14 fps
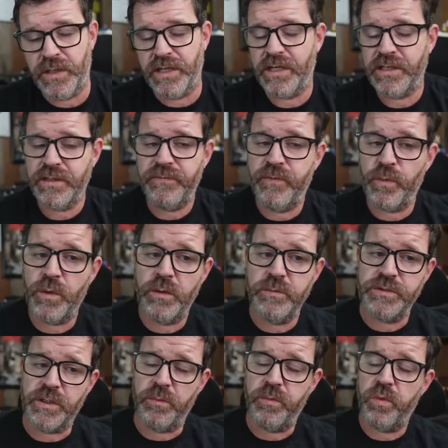And I think
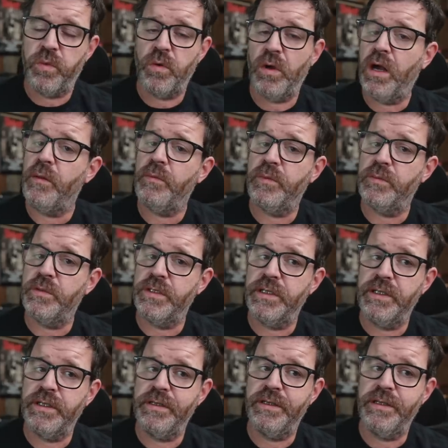forums are
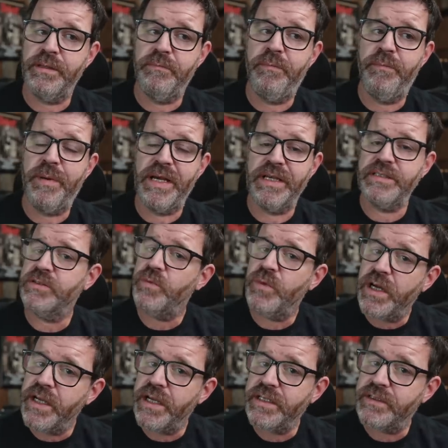probably the best
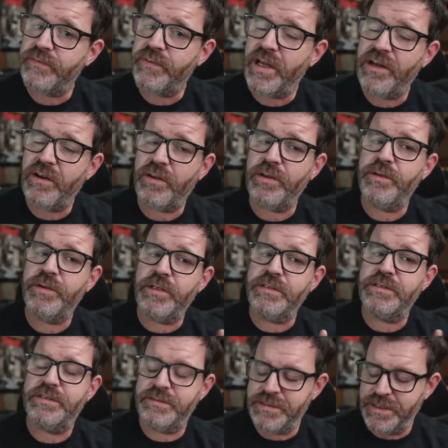way to find, although
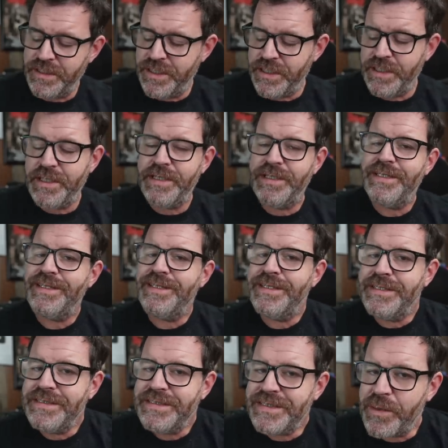there's
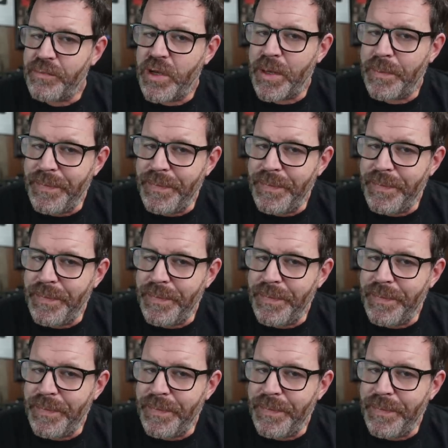some